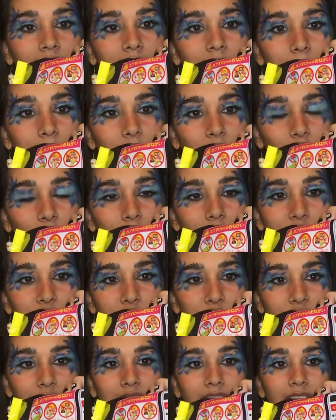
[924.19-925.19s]
I'm not quite
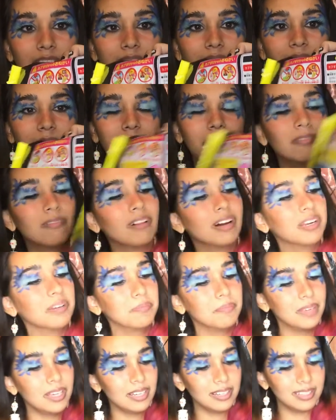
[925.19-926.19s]
sure what it
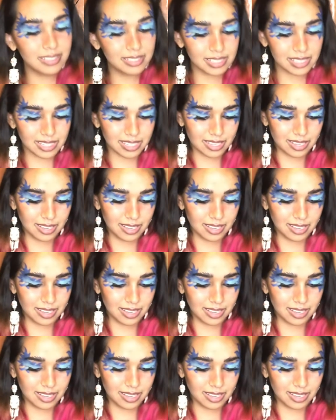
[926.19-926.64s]
means.